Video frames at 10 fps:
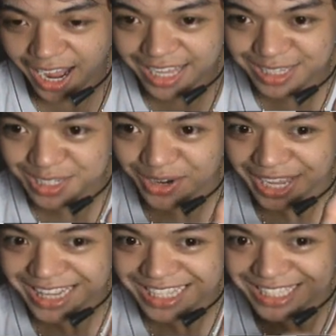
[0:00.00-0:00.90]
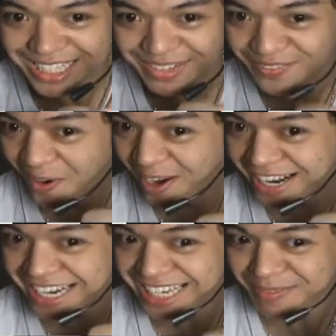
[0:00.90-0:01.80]
I'll do it
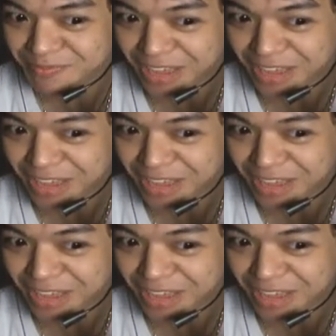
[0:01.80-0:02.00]
for the